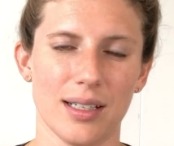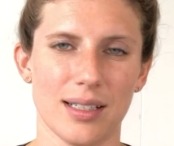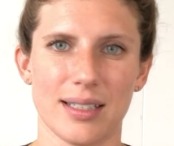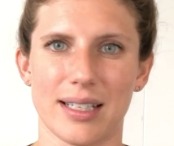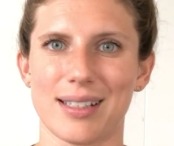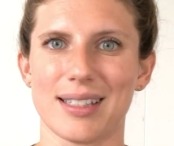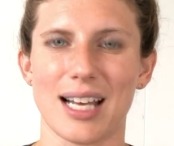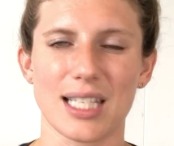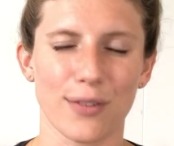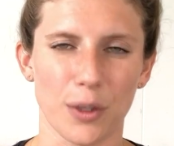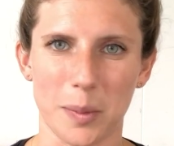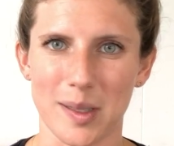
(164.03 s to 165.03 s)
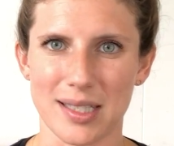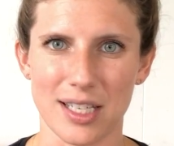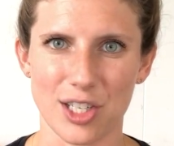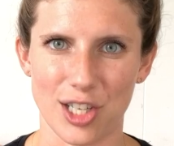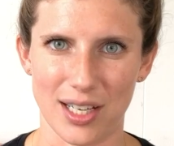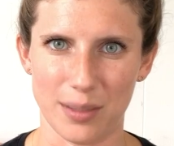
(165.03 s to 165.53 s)
successful
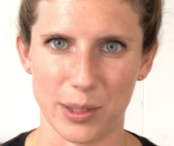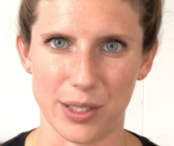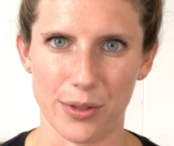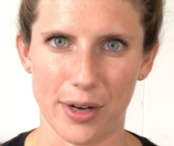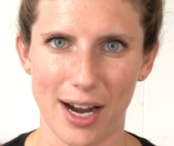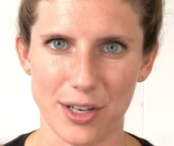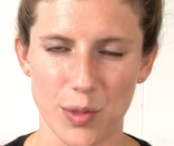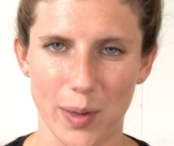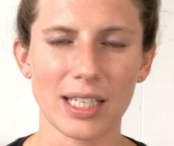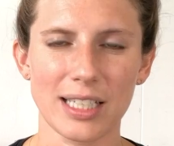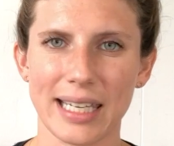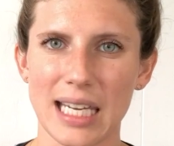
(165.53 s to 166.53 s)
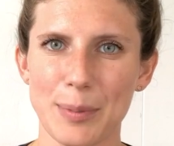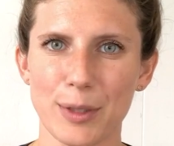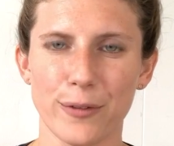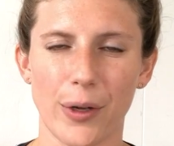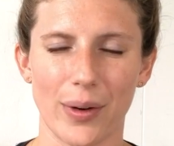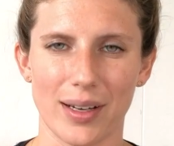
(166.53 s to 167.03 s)
position when you graduate. Keep your
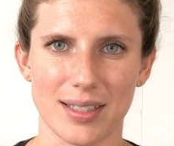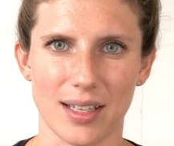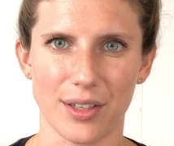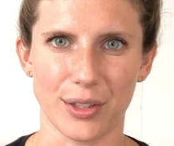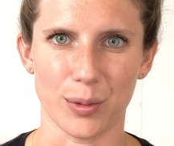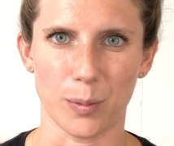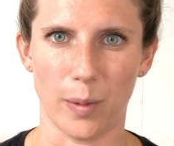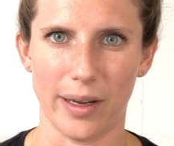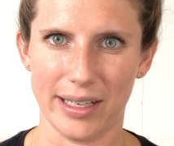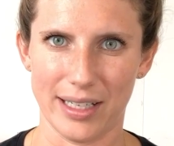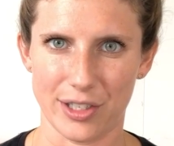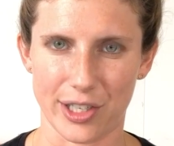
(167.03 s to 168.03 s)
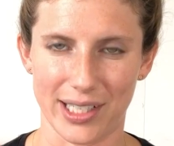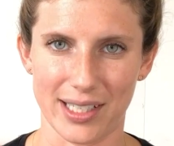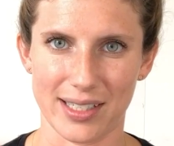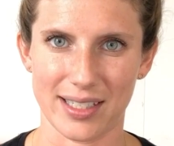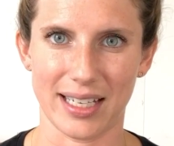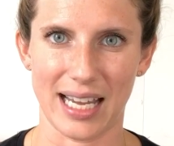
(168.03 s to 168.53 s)
focus on your one
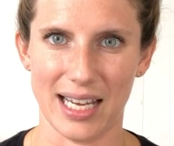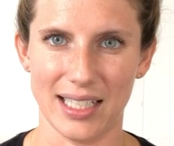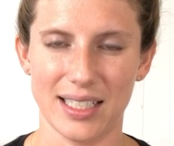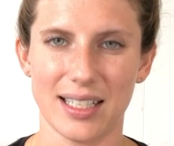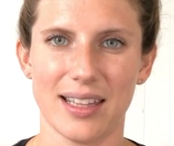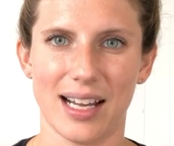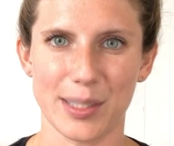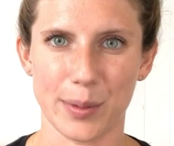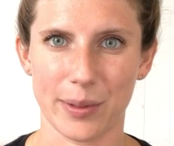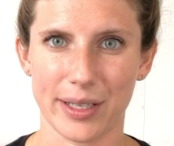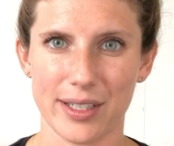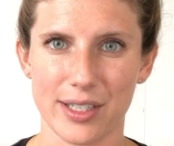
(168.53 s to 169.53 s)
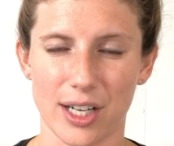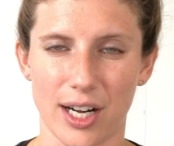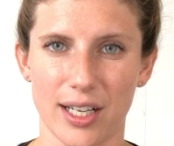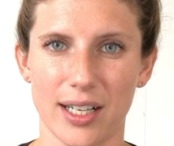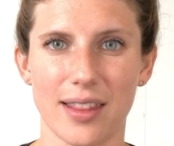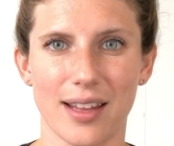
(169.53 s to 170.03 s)
interest. Again, that's where we're going to
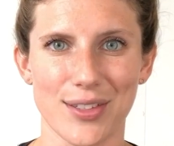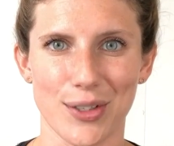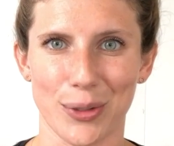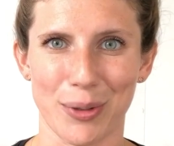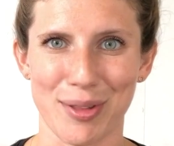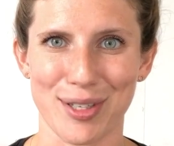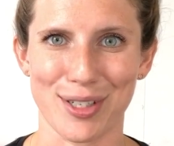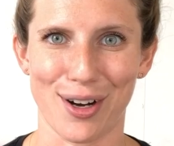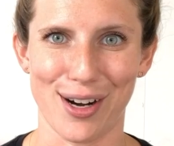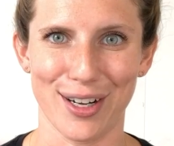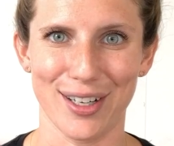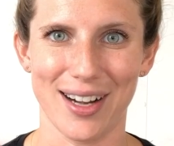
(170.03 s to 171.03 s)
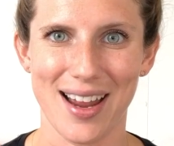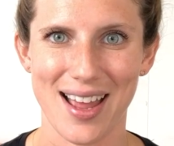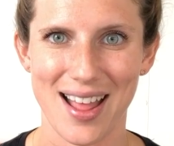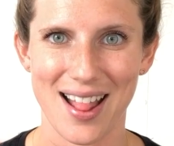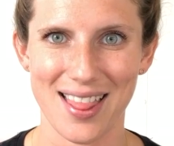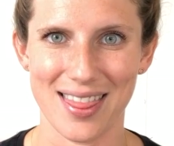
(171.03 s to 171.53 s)
start. That's our North Star
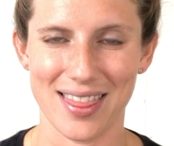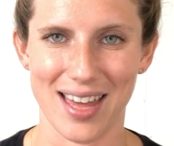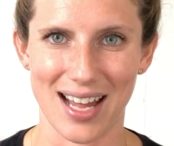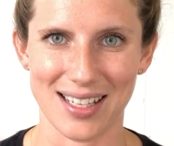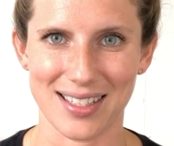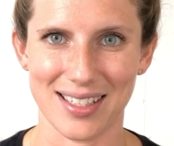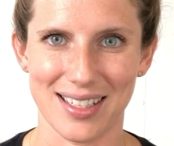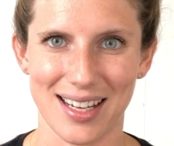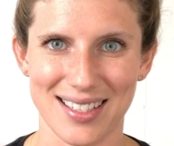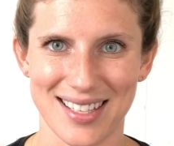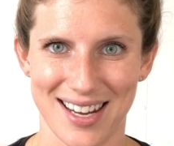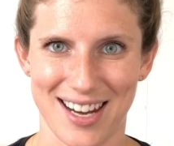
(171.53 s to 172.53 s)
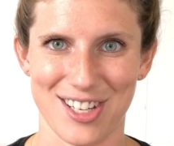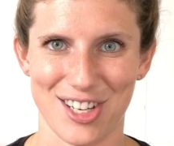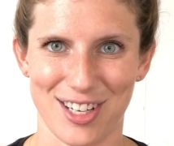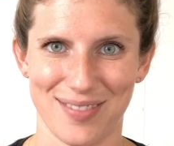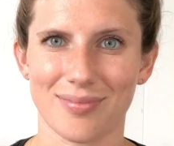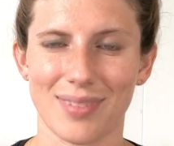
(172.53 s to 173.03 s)
that's the
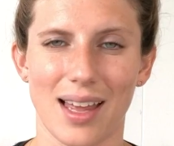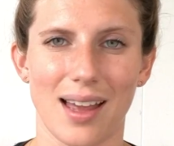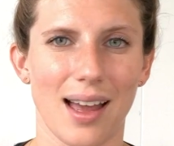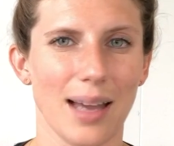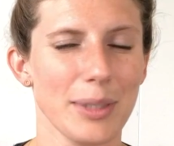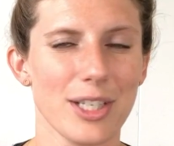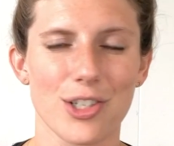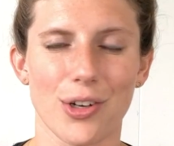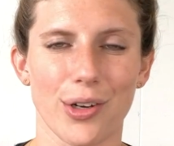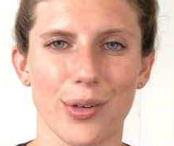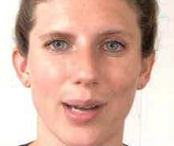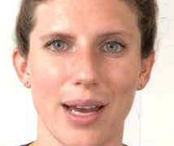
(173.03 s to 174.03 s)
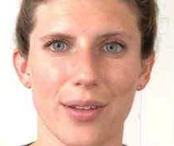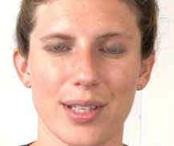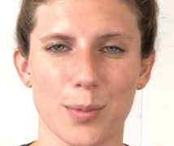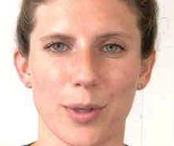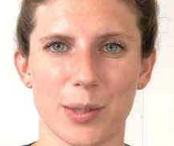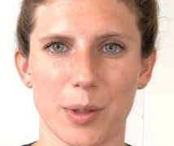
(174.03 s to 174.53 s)
destination. I'm going to show you how
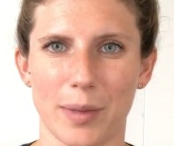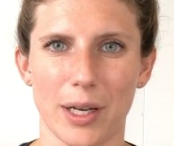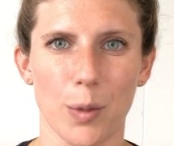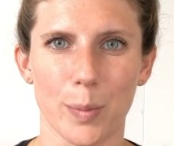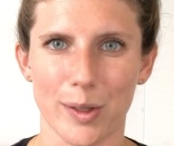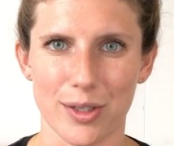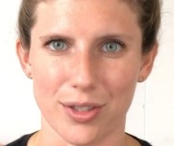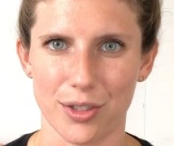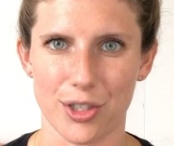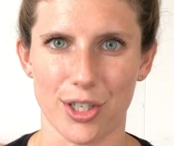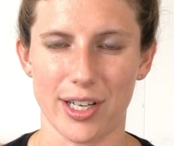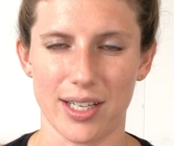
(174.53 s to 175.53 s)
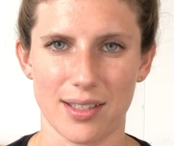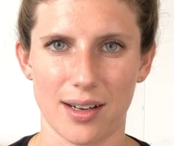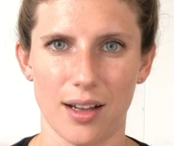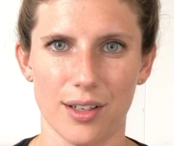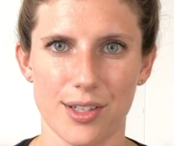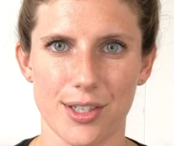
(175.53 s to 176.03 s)
this worked with my own personal journey as a
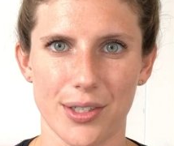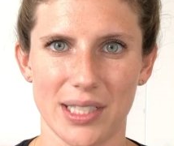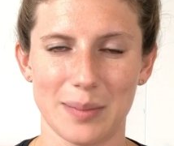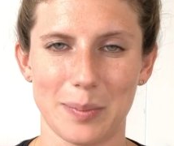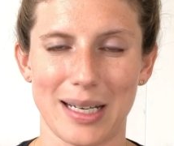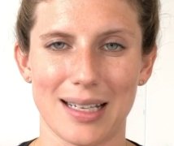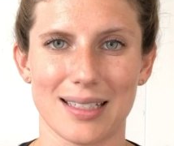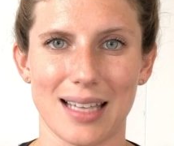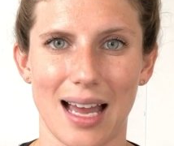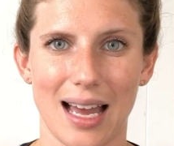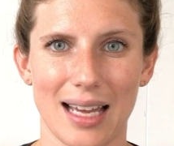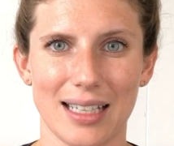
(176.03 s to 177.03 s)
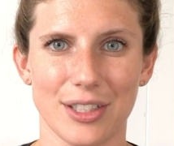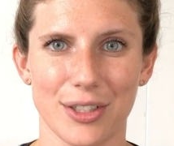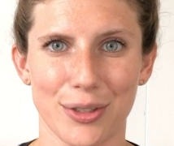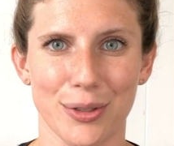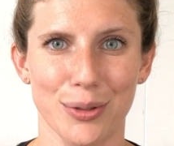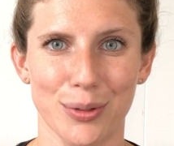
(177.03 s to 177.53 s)
college student because I
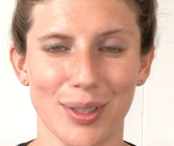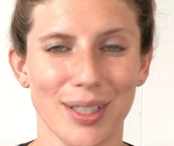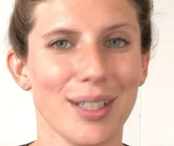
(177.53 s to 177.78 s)
too